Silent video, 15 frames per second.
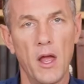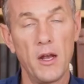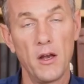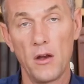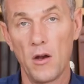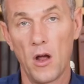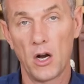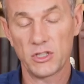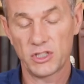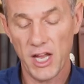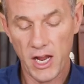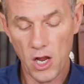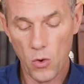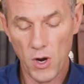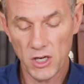And our
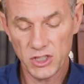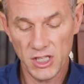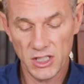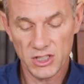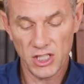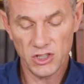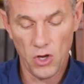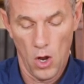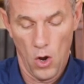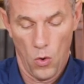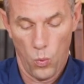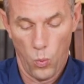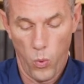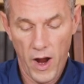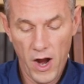second question, it says,
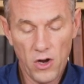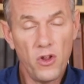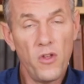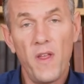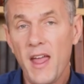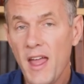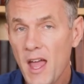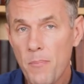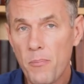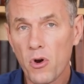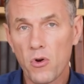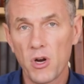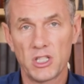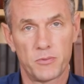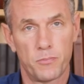where do the
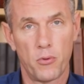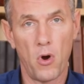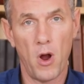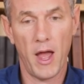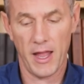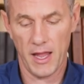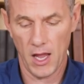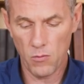hypocrites pray?